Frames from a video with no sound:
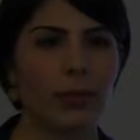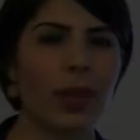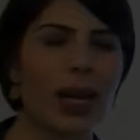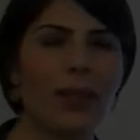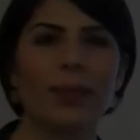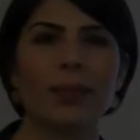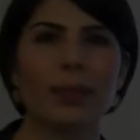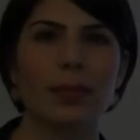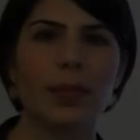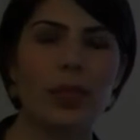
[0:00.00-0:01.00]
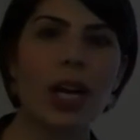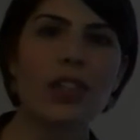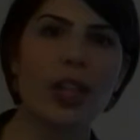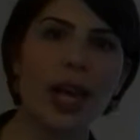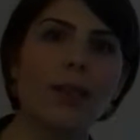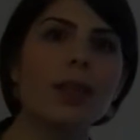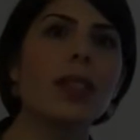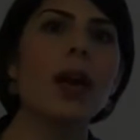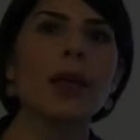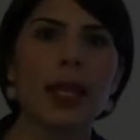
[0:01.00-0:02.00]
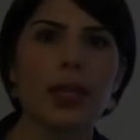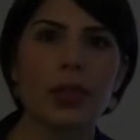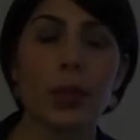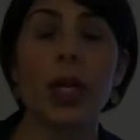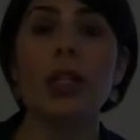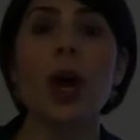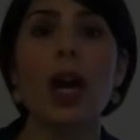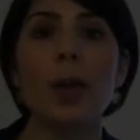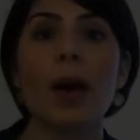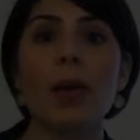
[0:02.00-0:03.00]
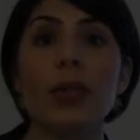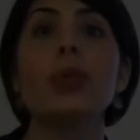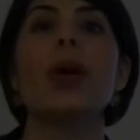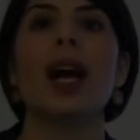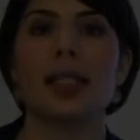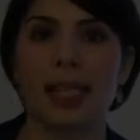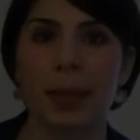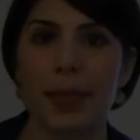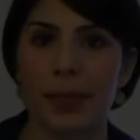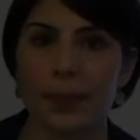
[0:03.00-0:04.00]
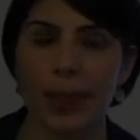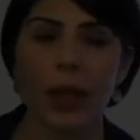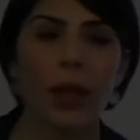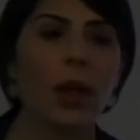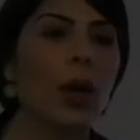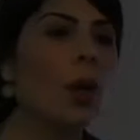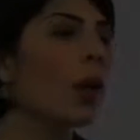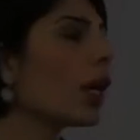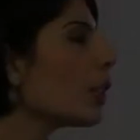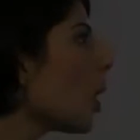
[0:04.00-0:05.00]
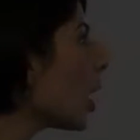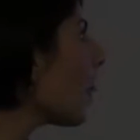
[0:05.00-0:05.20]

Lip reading: Well, scratch that. It's not really issues. We're going to talk about 2 concepts. We're going to talk